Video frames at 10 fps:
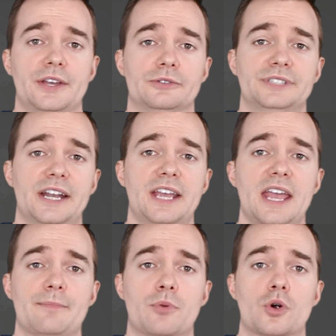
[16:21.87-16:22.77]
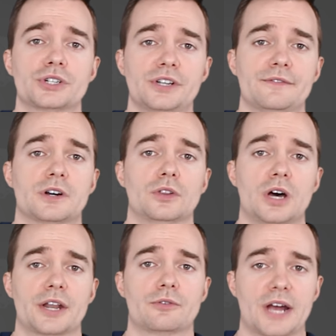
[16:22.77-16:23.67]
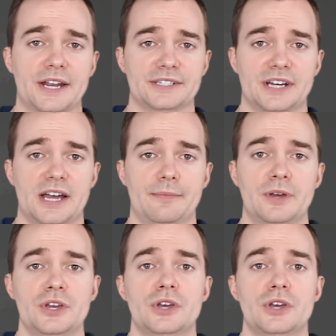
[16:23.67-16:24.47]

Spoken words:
they'll dedicate a portion of their allotted writing time